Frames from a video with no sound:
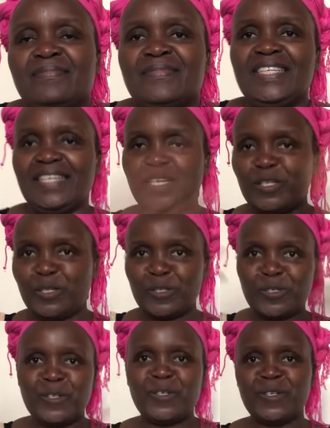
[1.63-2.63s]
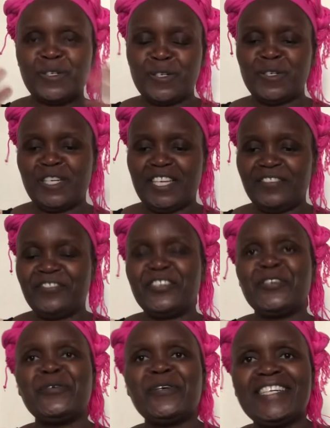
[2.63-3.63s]
Hello
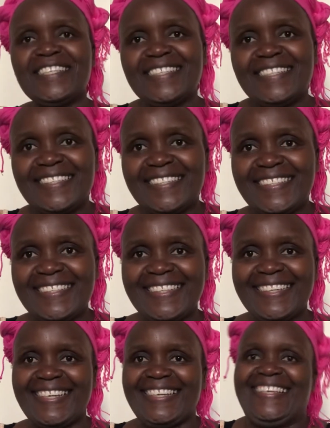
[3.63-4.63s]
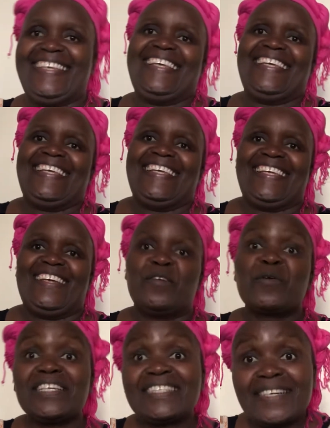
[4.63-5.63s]
everyone,
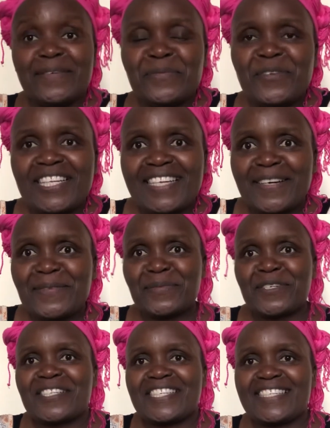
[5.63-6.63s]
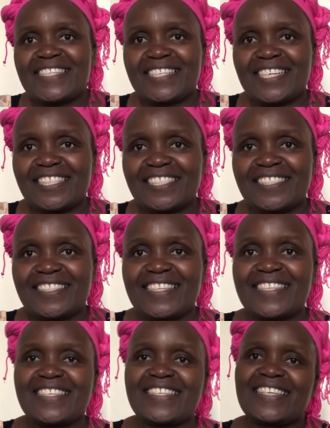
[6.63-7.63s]
welcome to this channel.
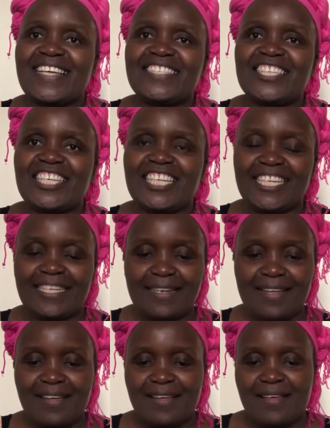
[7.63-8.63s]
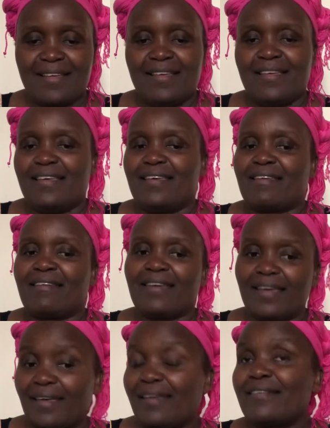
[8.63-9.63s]
This is Angeline.
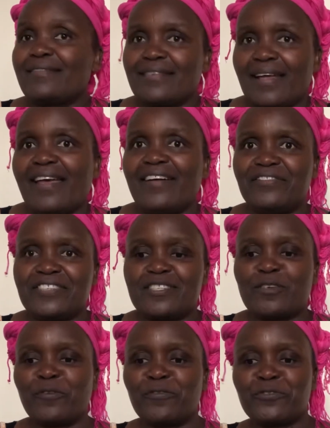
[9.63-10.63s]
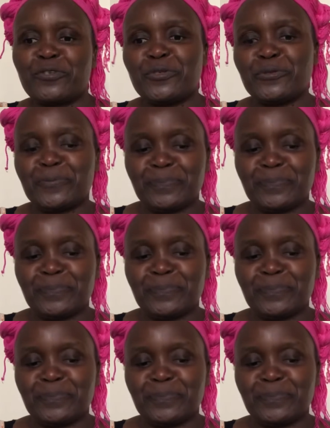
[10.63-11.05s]
Okay, I have a song for you.